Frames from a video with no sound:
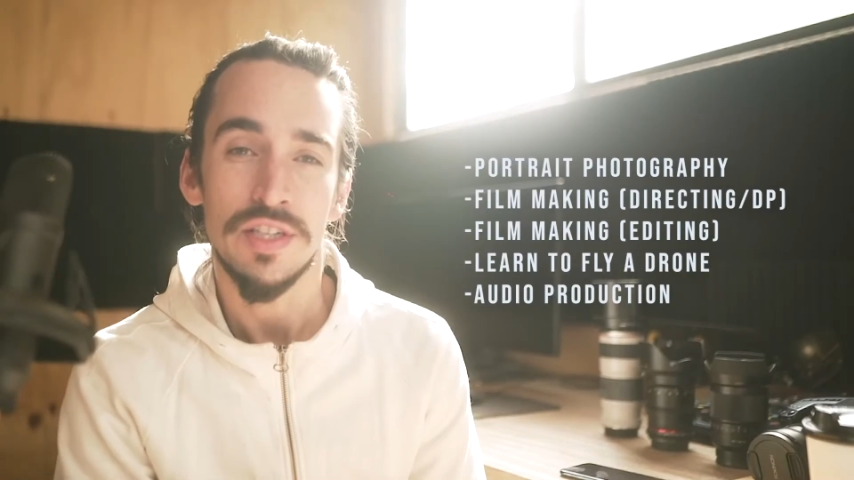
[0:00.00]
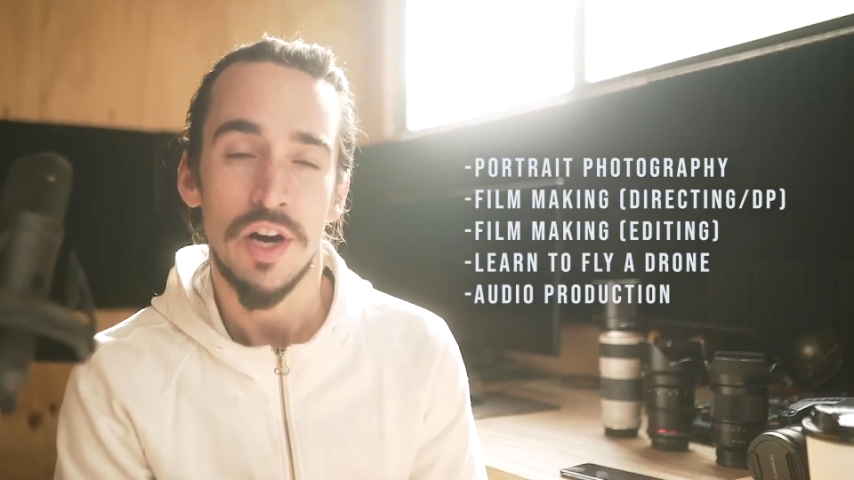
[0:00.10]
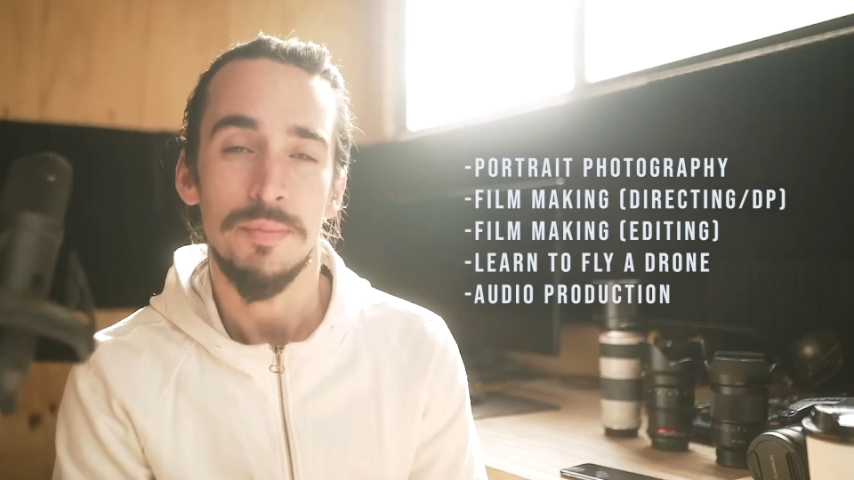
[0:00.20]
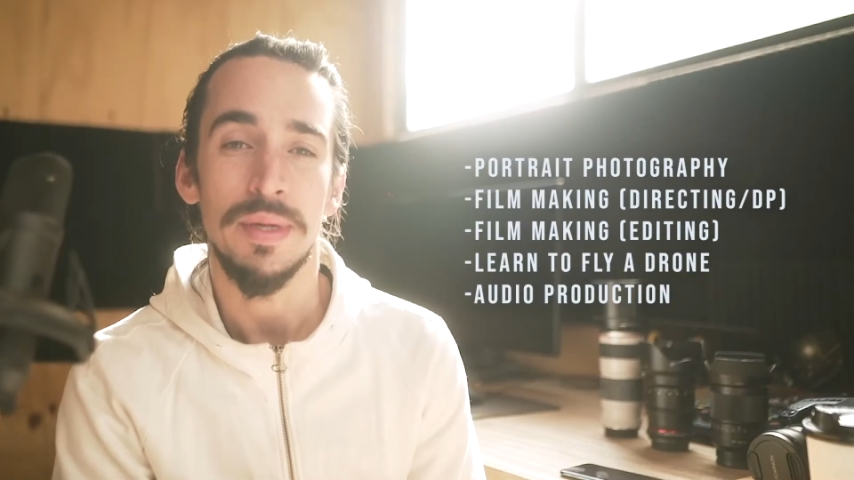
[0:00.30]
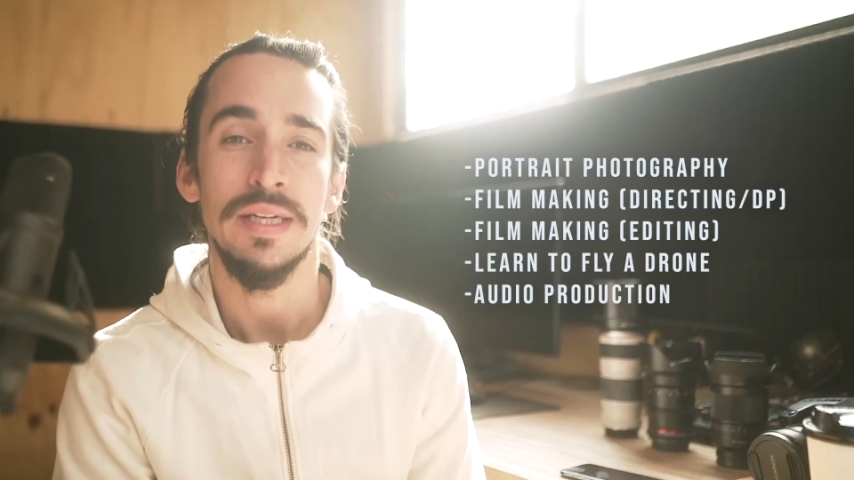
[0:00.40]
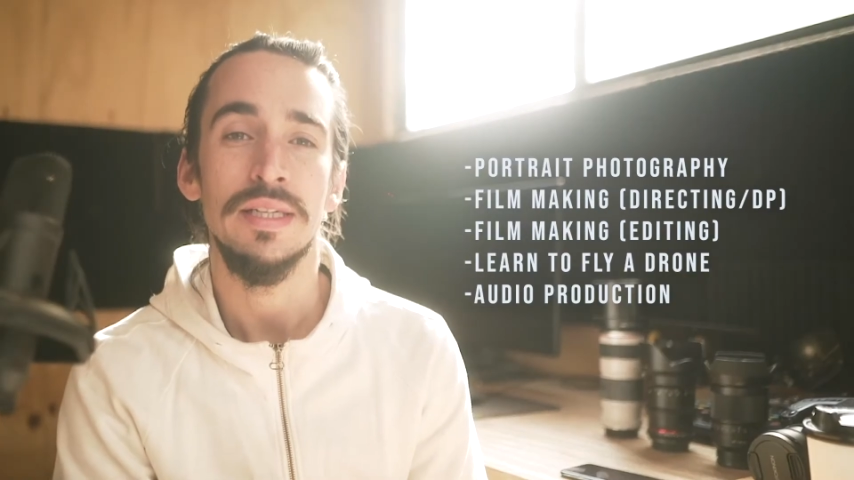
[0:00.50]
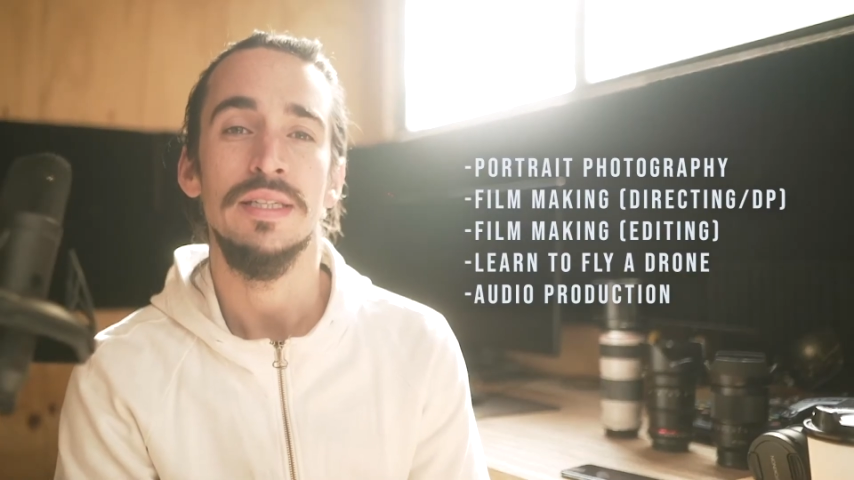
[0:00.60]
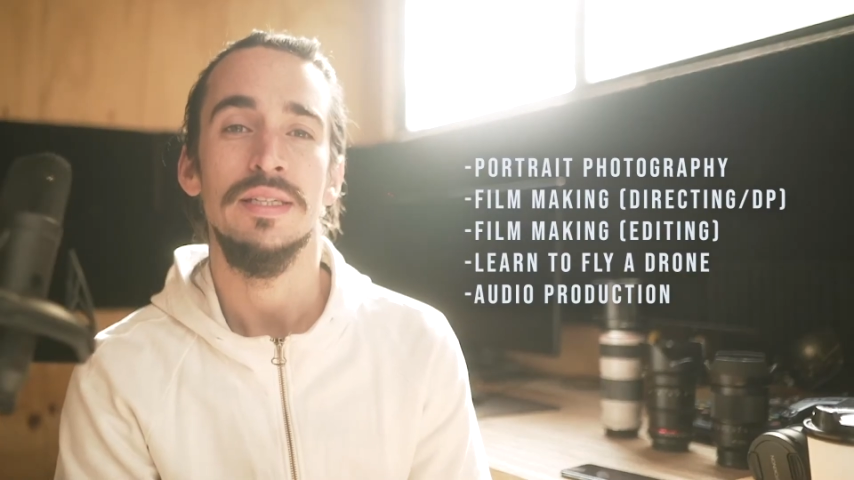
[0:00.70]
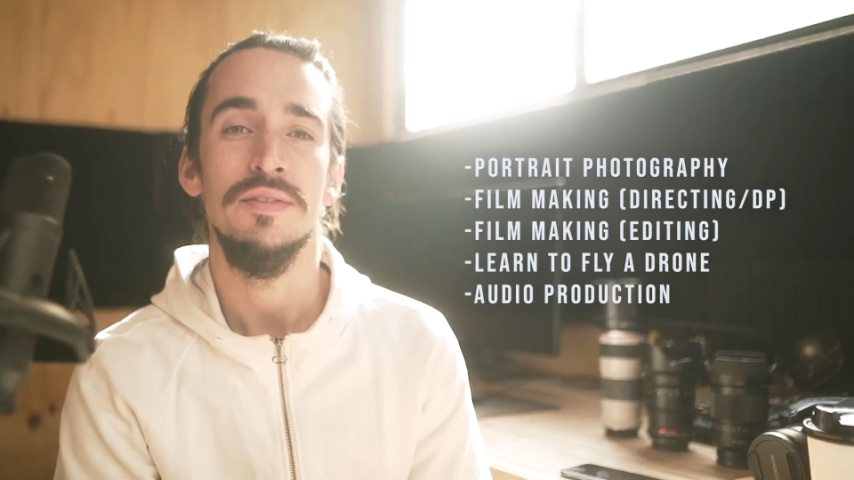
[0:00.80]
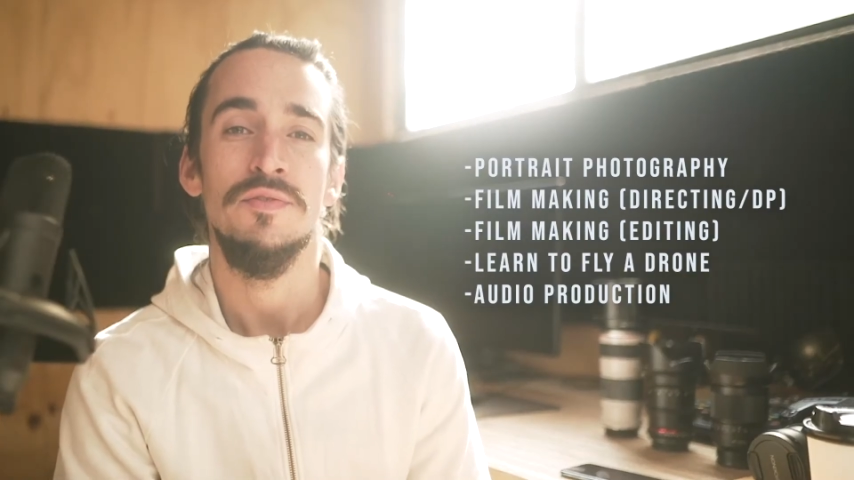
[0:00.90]

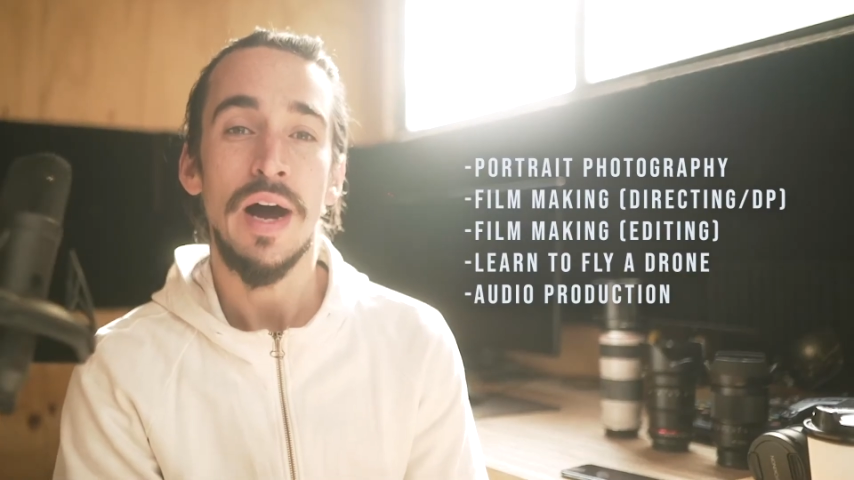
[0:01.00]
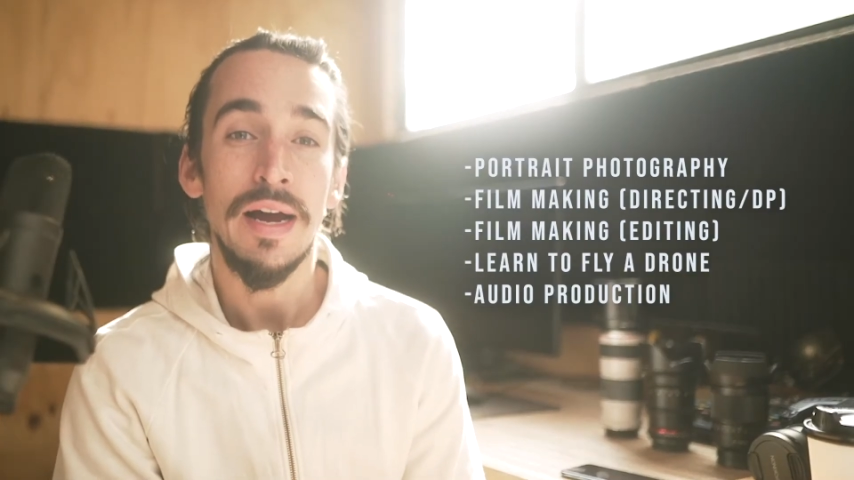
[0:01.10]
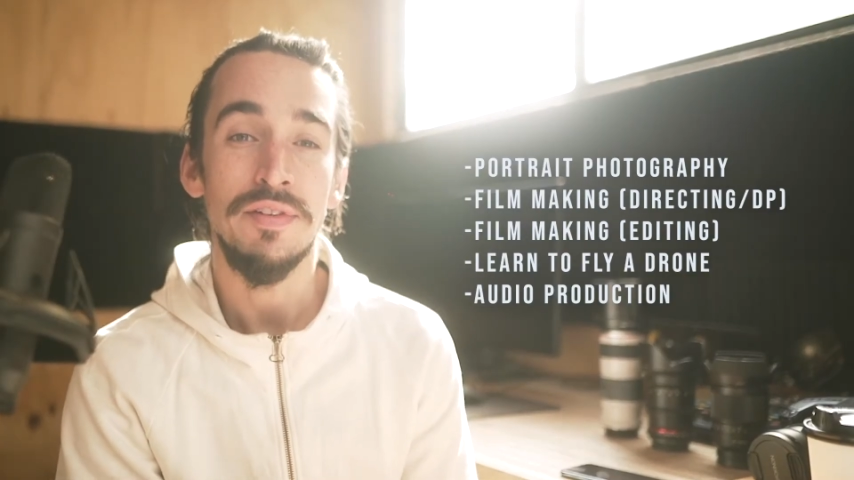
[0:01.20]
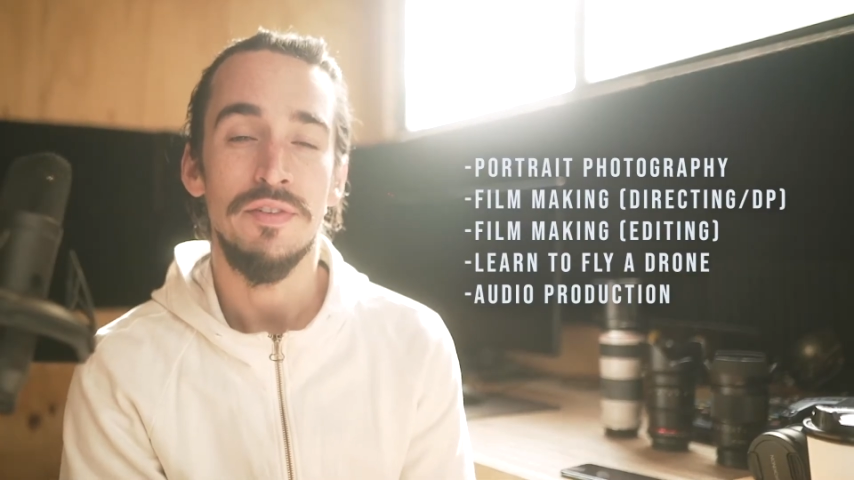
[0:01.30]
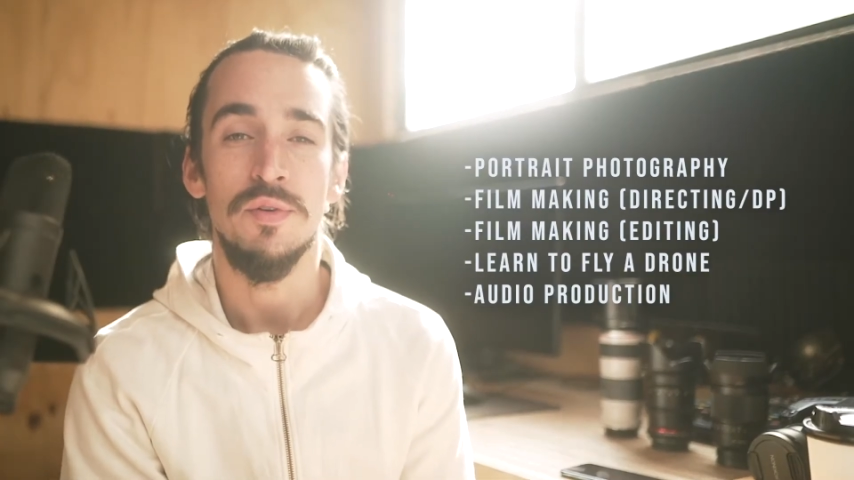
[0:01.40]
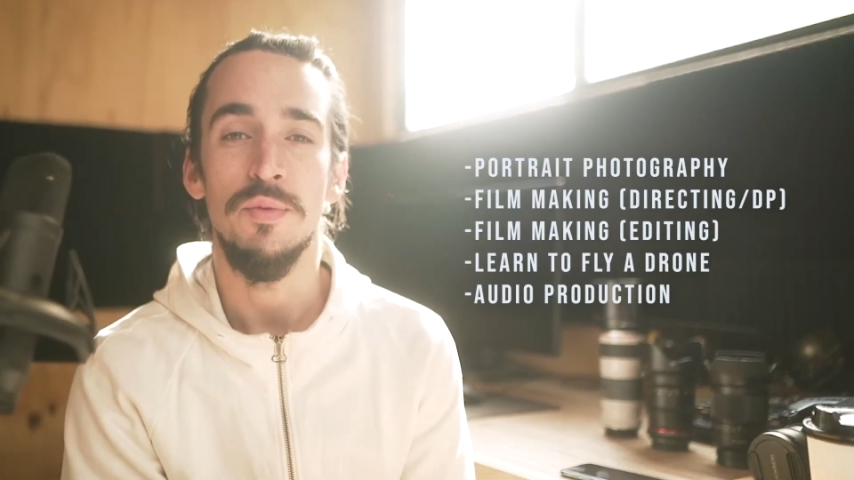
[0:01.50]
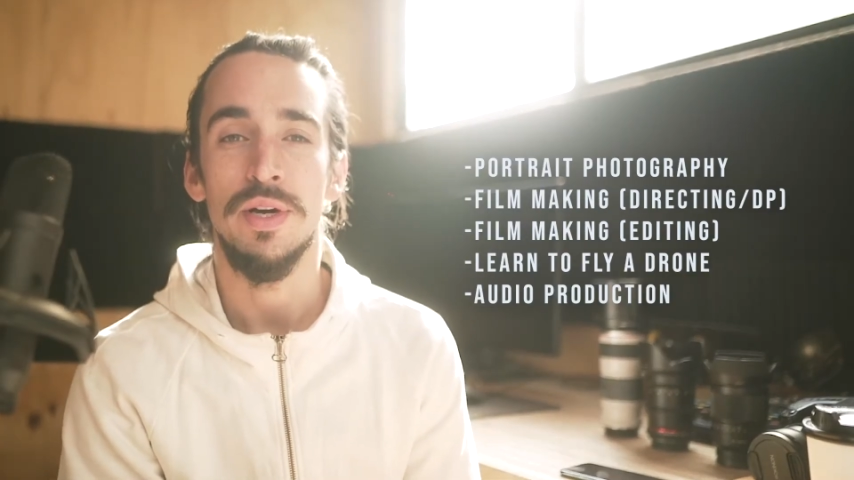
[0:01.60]
topics, 5 different